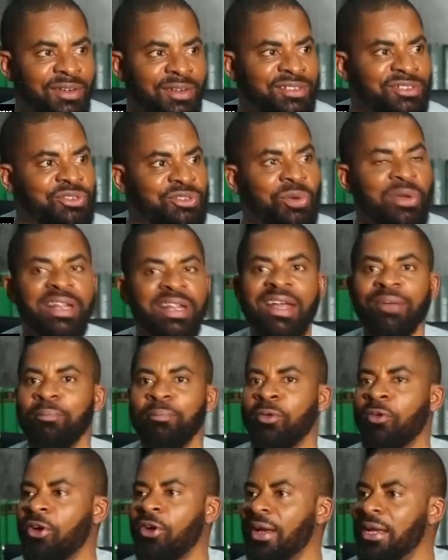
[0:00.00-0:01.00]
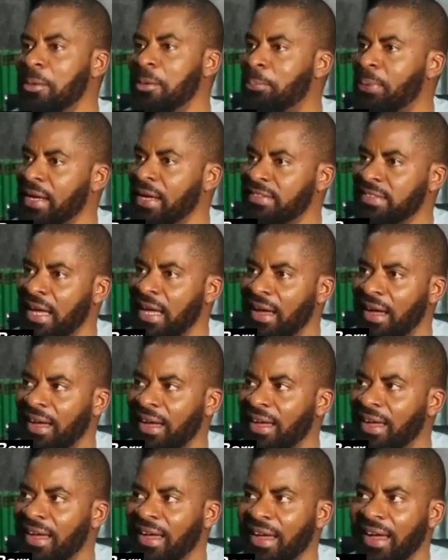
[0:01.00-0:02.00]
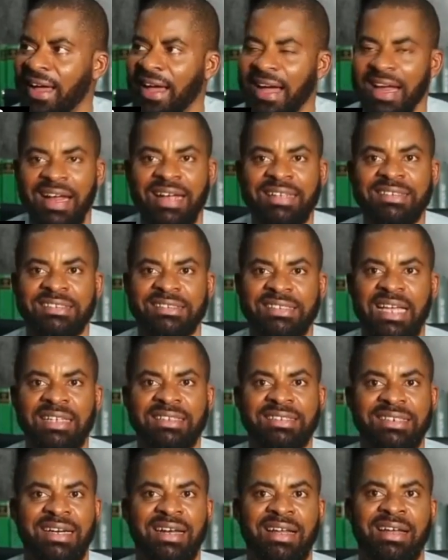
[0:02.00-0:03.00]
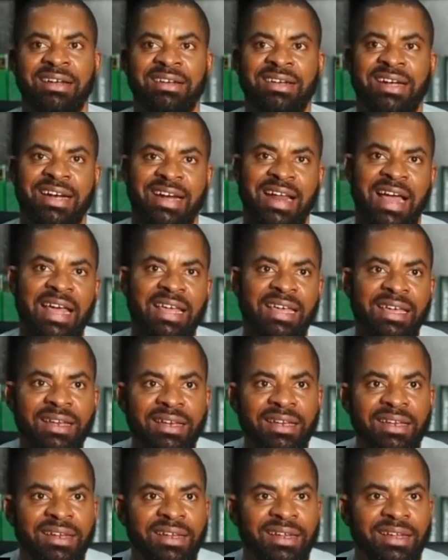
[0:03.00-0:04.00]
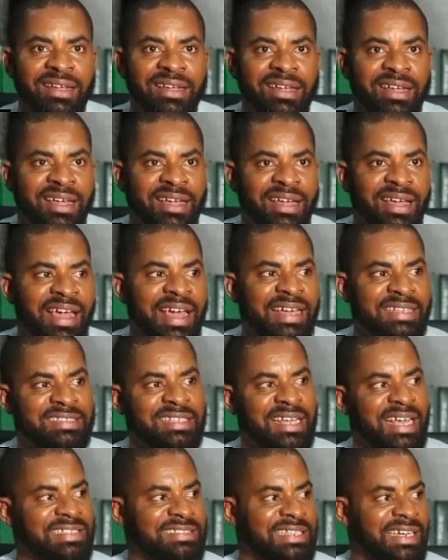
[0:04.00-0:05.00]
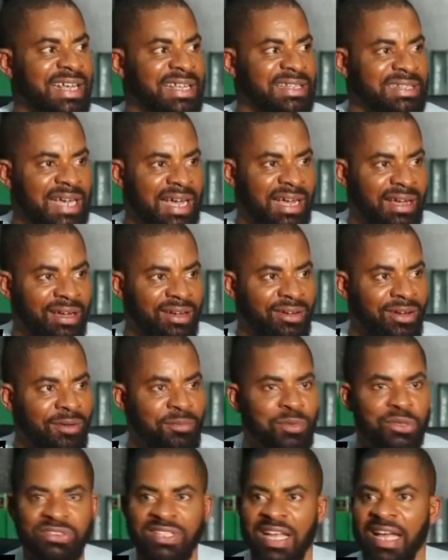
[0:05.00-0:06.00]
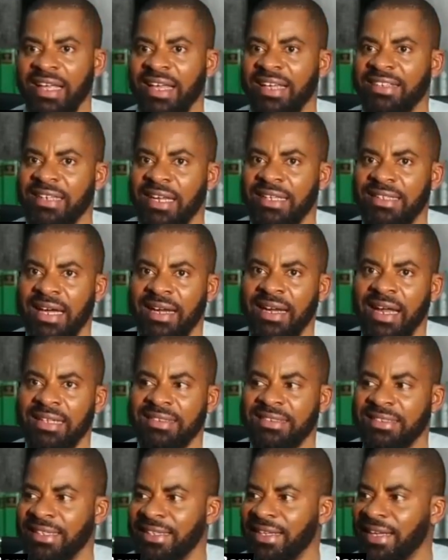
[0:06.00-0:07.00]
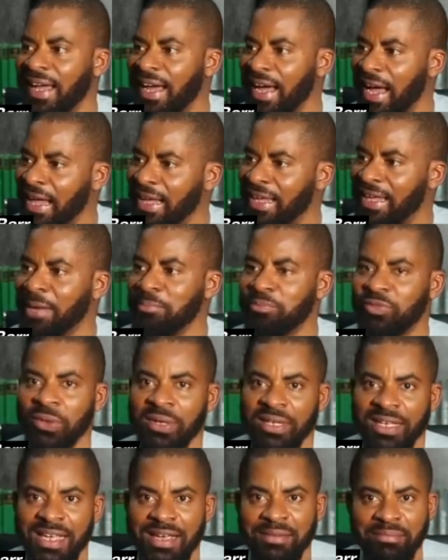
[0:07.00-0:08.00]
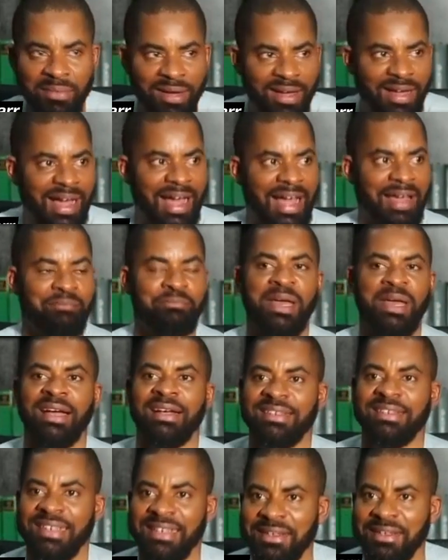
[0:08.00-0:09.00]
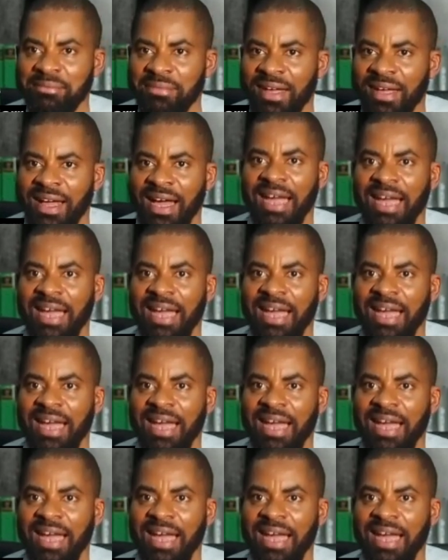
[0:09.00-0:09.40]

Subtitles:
Should he call a presser and start crying 8 years later, almost 9 years later, that I came to him, I begged him,